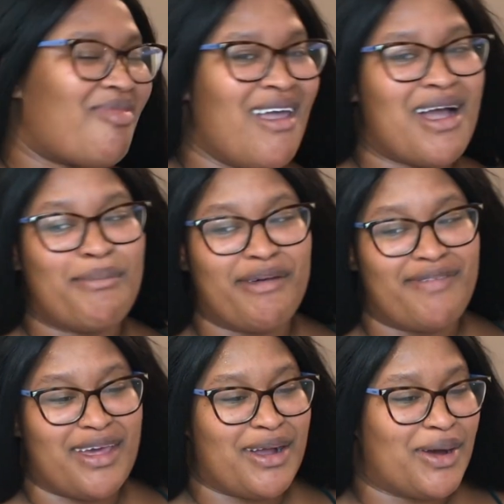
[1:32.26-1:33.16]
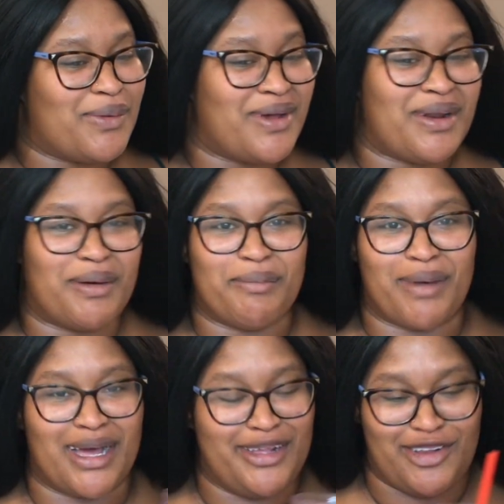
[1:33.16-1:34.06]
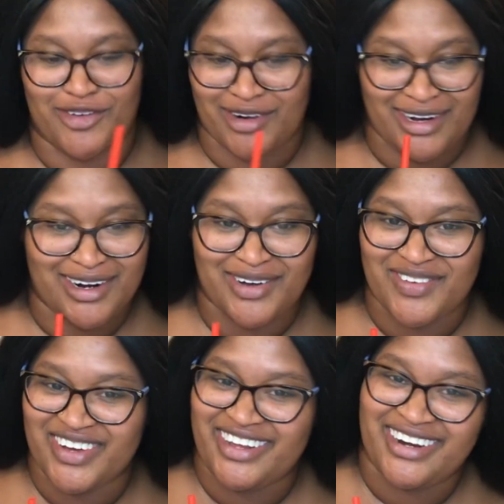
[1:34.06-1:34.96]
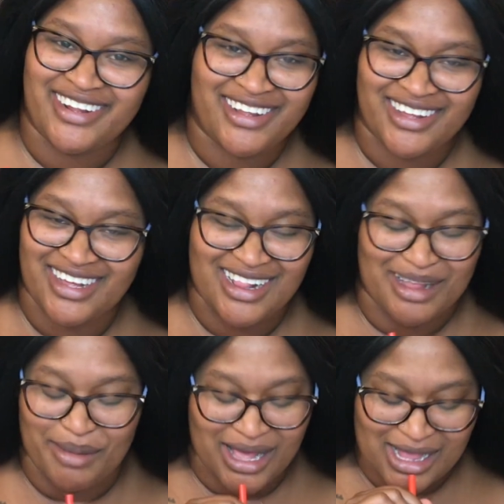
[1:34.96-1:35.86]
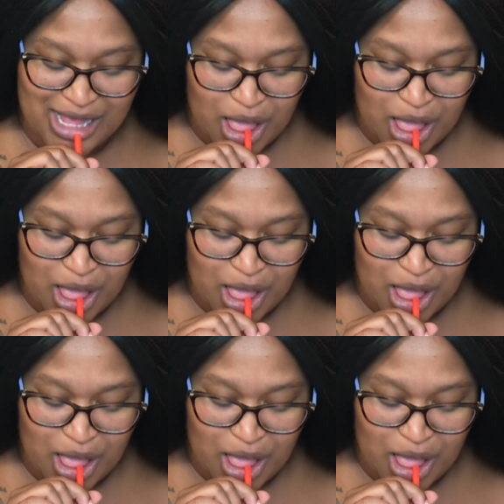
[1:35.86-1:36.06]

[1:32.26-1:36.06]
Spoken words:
I got my fan going, my drink going. It's a mess.